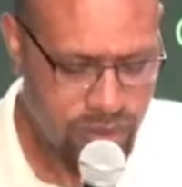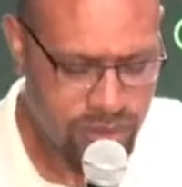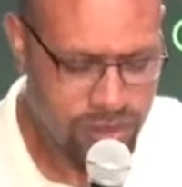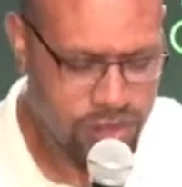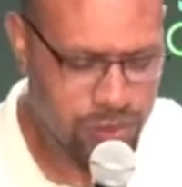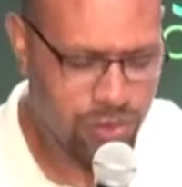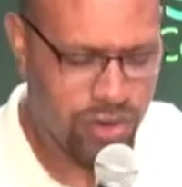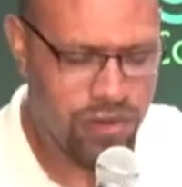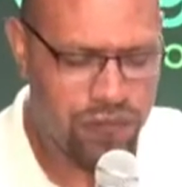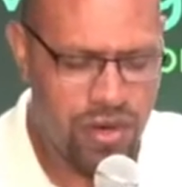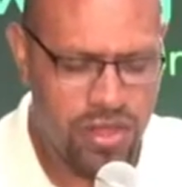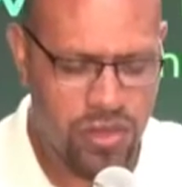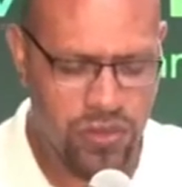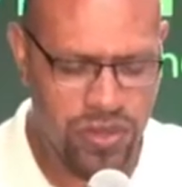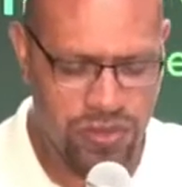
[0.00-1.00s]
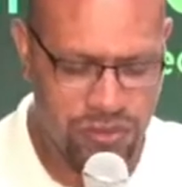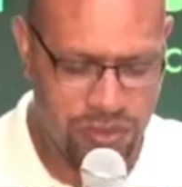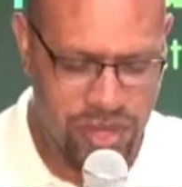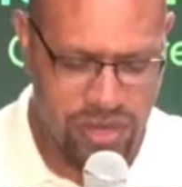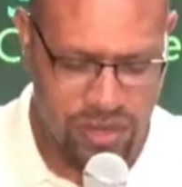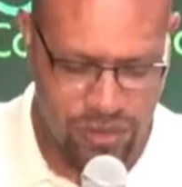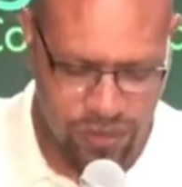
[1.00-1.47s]
Let us pray. Father, we
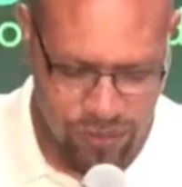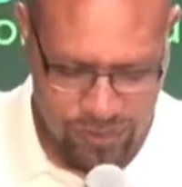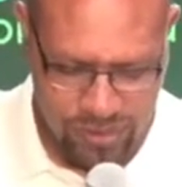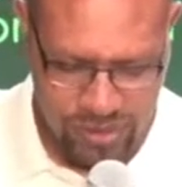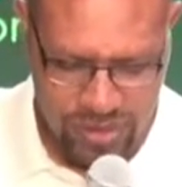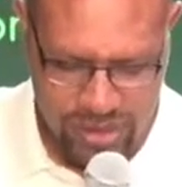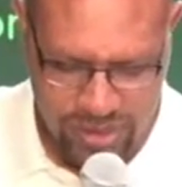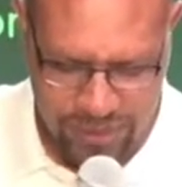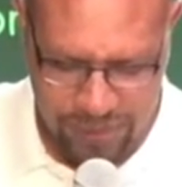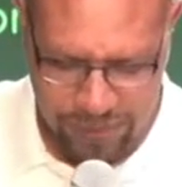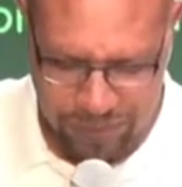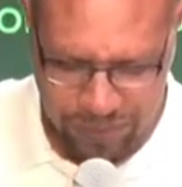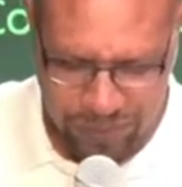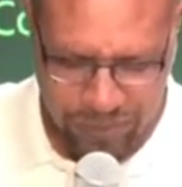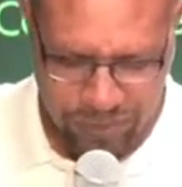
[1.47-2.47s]
thank you today.